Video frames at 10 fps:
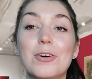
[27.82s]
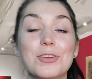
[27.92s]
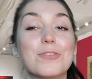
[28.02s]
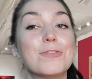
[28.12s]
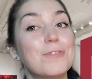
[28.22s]
on
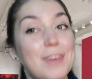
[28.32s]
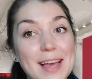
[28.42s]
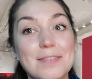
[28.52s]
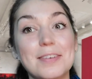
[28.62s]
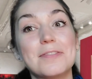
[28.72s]
your
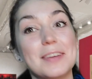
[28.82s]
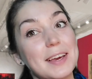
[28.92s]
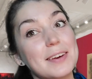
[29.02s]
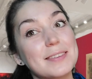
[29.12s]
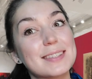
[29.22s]
favorite
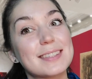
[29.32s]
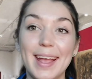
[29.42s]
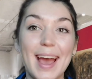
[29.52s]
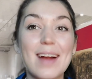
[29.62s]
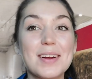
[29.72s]
videos.
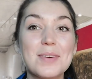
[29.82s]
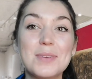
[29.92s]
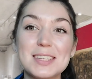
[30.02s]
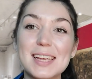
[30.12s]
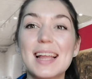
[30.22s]
Carry on
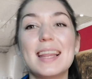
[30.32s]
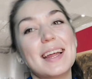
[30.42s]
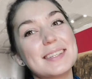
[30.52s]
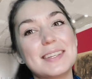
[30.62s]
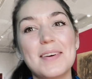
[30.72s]
watching and
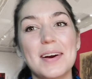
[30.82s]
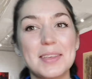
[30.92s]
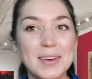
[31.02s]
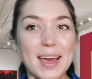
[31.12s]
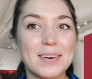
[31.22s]
let us know how
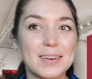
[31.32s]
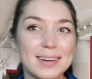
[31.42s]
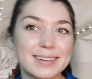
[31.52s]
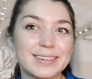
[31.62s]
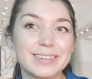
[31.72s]
you get on.